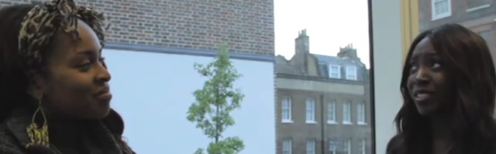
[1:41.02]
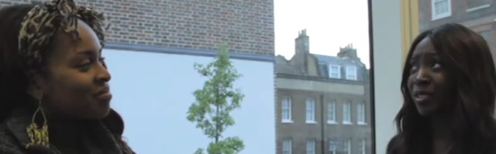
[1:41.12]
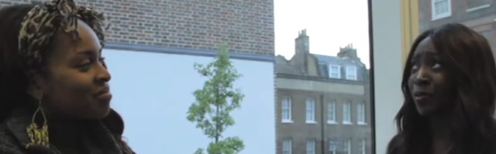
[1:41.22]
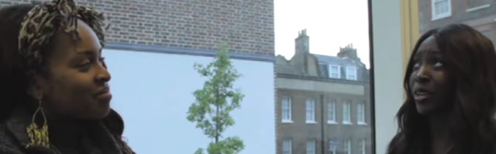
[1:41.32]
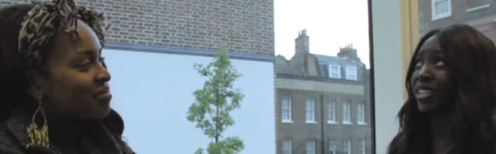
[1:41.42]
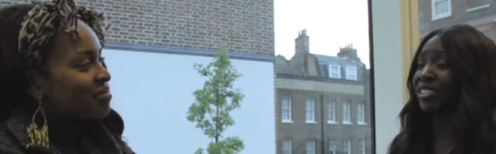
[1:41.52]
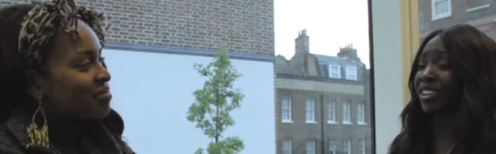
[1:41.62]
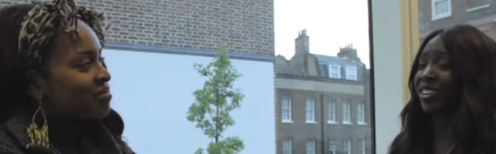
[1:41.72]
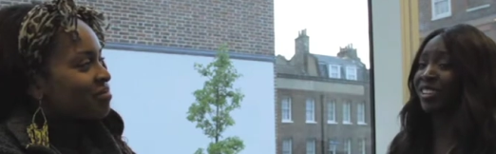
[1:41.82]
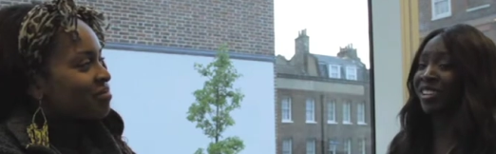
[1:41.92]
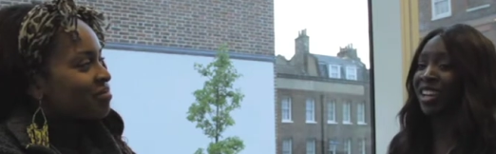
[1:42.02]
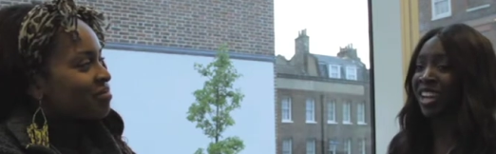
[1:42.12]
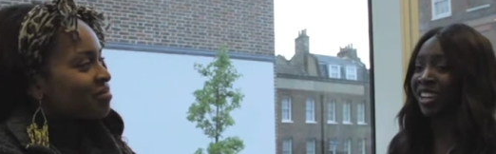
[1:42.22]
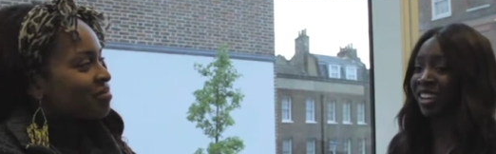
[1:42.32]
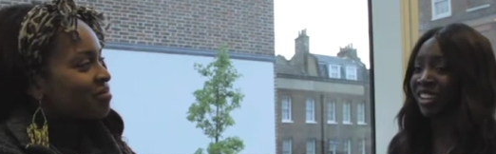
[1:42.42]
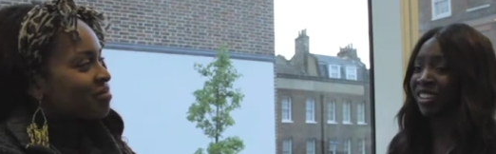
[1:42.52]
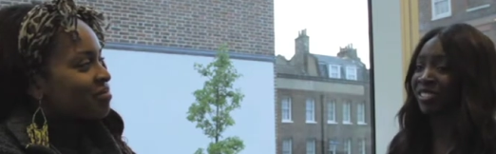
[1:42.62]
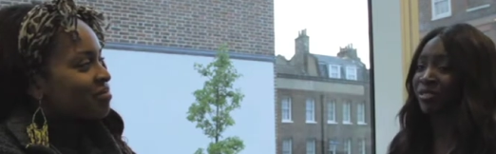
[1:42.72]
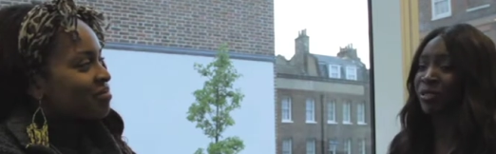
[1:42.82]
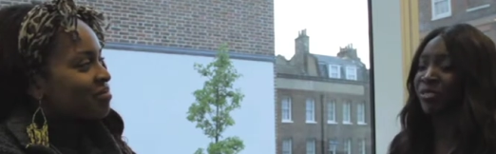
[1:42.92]
Speaker 1: two weeks later it had like
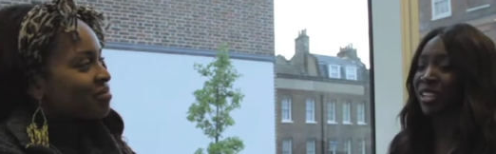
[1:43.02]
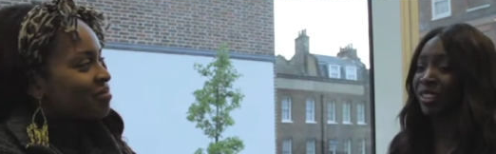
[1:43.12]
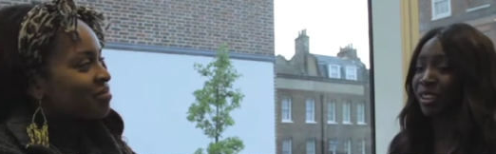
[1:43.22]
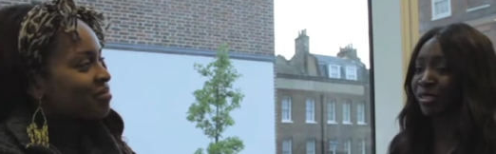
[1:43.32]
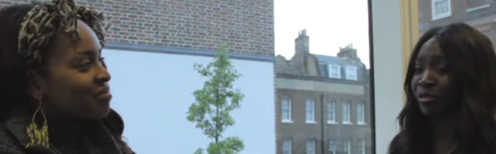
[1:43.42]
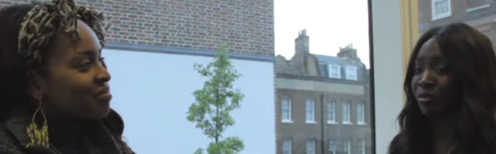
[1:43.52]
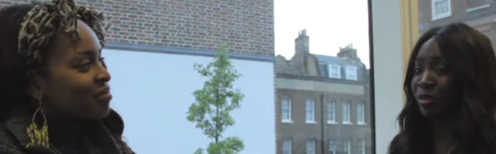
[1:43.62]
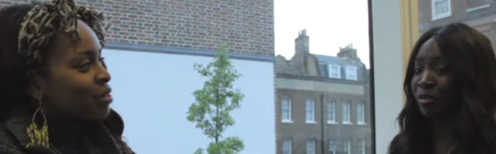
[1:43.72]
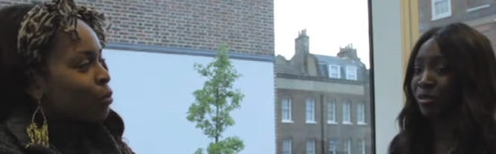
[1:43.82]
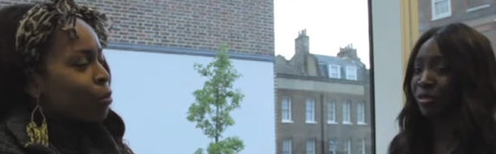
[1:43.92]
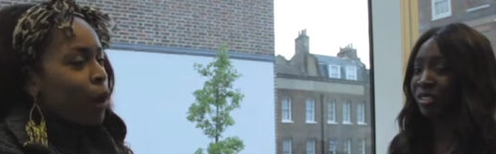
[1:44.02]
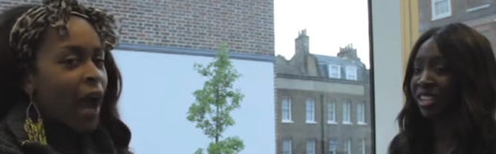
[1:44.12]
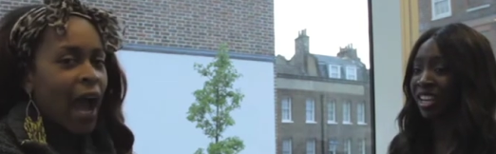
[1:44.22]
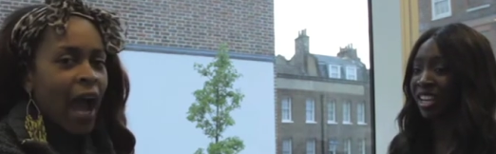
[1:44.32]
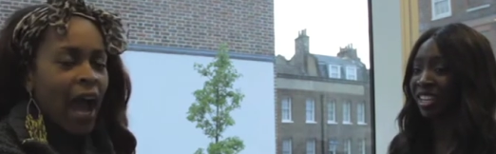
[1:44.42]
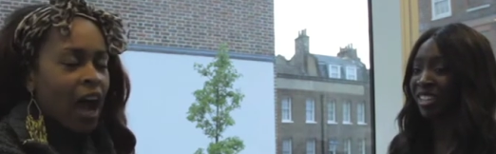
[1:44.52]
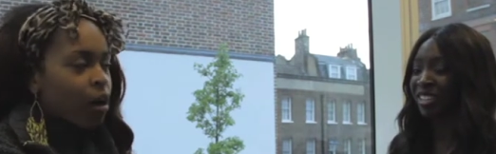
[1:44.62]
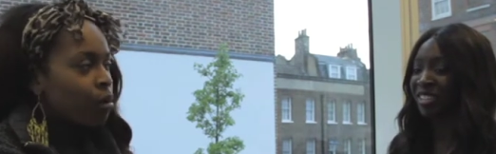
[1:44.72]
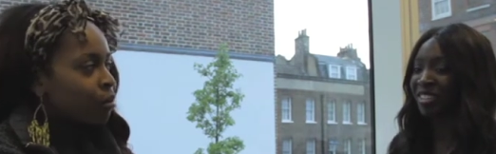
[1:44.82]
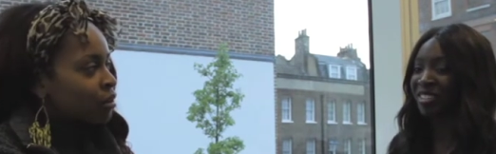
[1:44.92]
15,000 views.
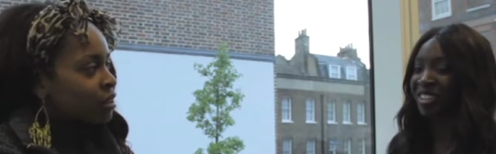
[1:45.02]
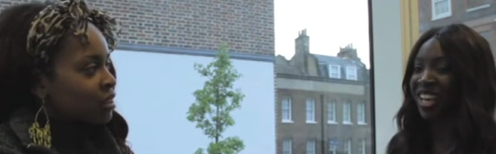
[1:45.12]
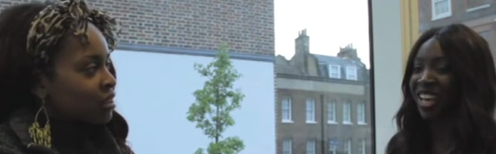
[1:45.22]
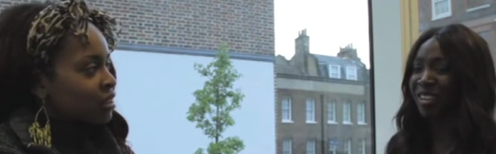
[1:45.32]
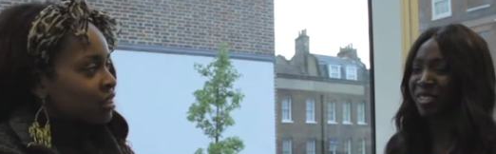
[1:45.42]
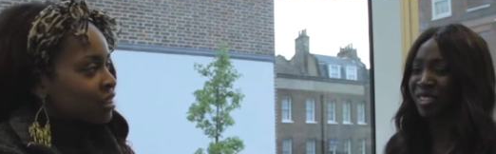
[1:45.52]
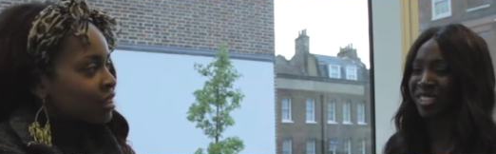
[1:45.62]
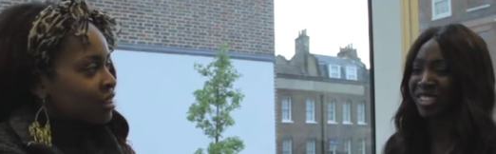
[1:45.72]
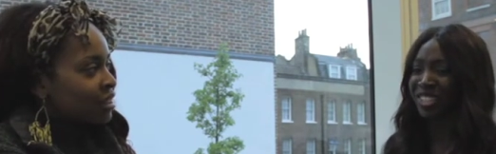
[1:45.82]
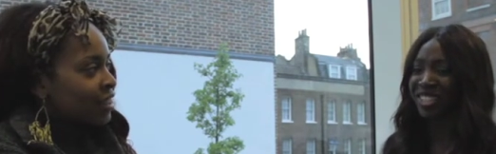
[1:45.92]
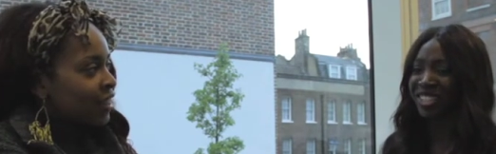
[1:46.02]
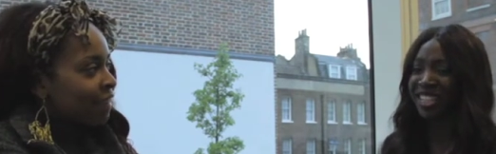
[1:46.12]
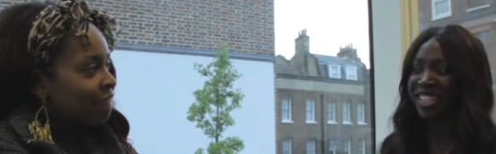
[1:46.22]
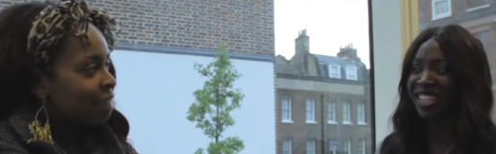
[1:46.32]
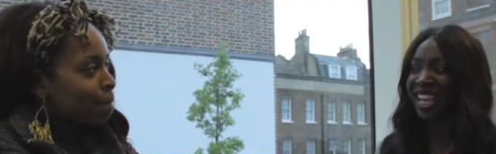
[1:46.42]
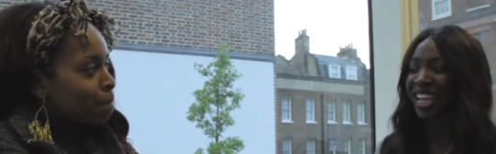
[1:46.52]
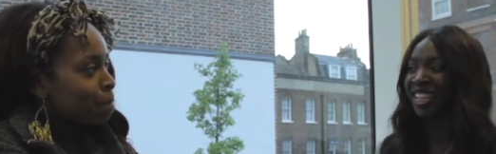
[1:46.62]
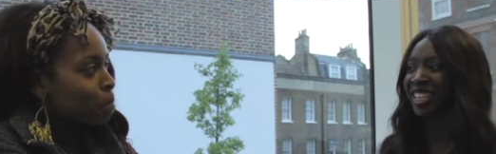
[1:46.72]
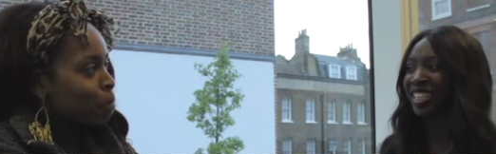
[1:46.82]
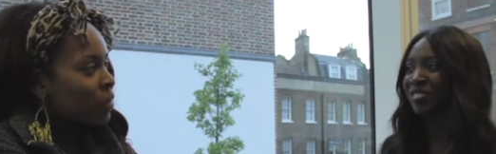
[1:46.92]
Wow yeah, it was just
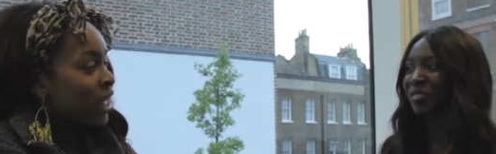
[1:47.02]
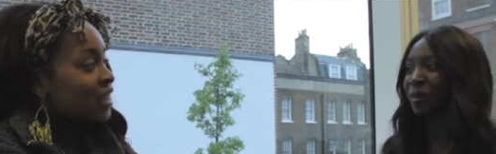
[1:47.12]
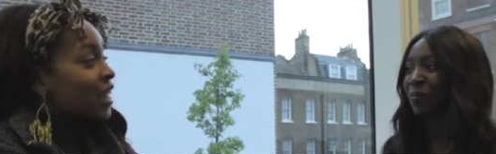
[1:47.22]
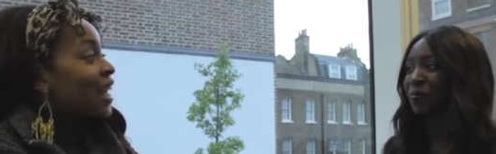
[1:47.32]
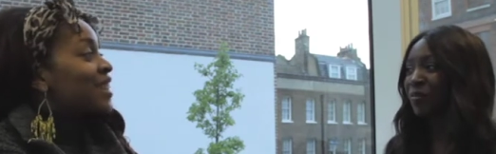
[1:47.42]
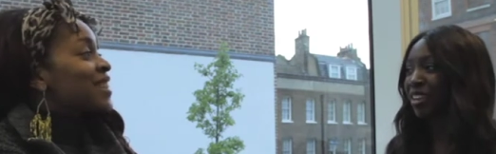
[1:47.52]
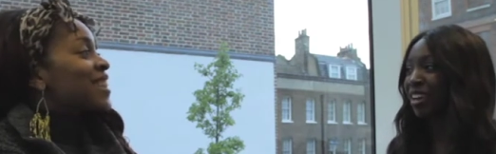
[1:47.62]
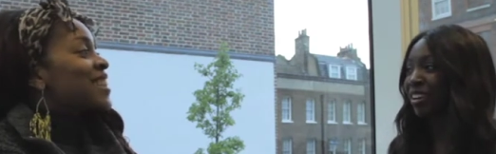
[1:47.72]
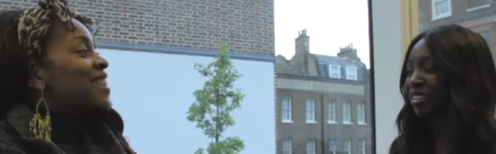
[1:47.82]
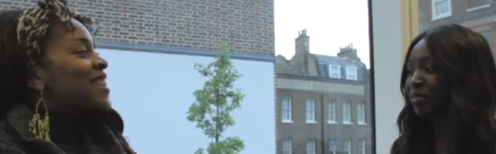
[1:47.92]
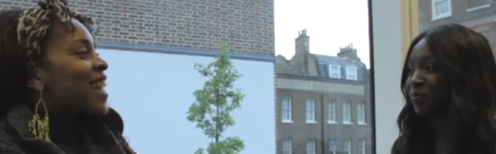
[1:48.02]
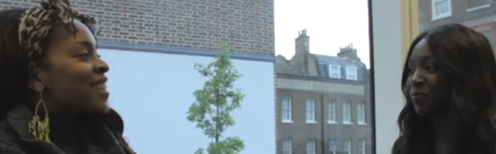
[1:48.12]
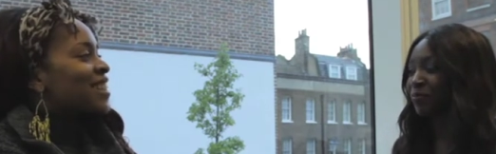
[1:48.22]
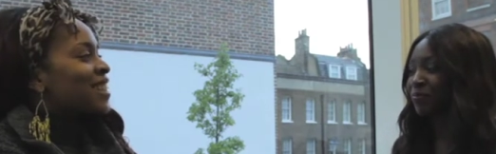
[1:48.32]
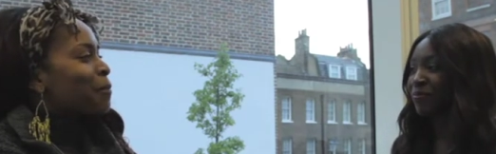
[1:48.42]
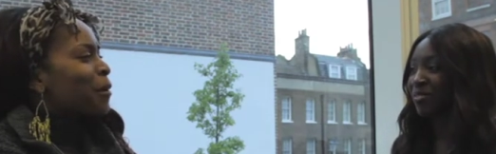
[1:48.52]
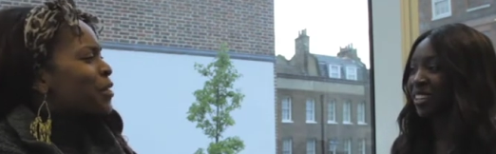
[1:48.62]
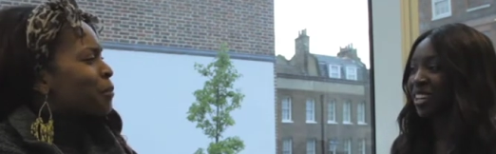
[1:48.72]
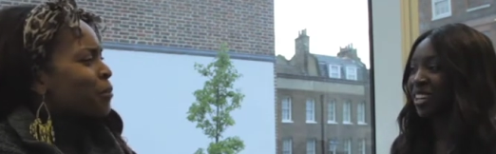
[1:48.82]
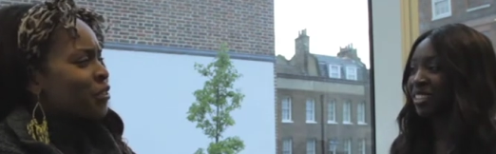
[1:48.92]
insane.
Speaker 2: That that is yeah. insanity, but
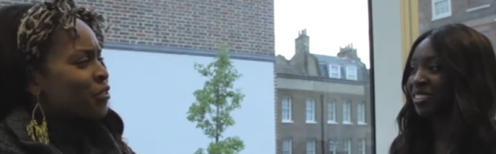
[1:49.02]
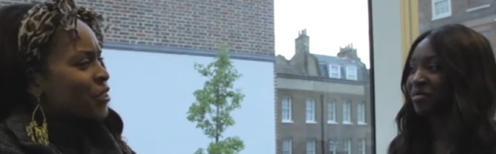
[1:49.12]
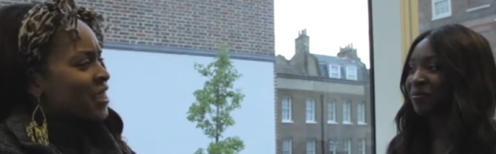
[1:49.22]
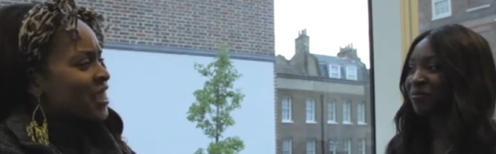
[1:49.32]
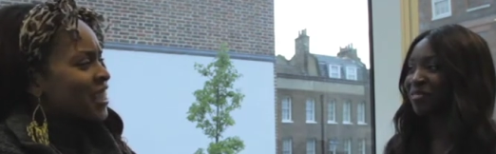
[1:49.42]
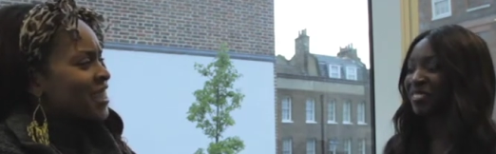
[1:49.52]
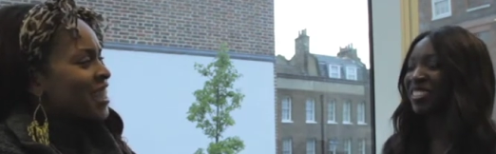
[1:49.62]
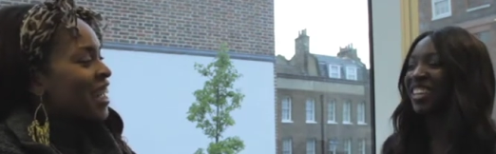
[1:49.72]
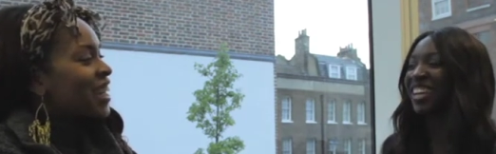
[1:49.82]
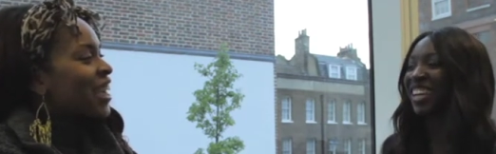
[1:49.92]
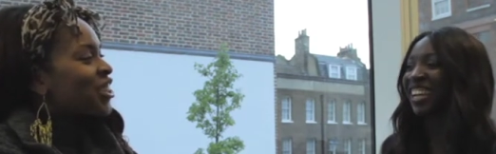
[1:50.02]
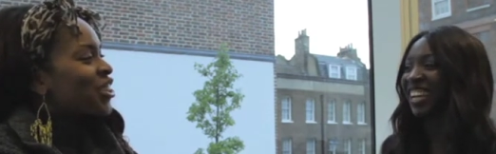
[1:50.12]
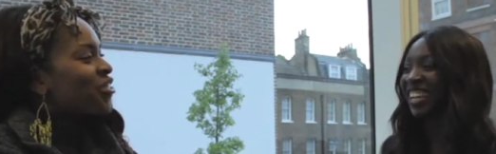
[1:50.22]
it's yeah. a beautiful insanity. I like your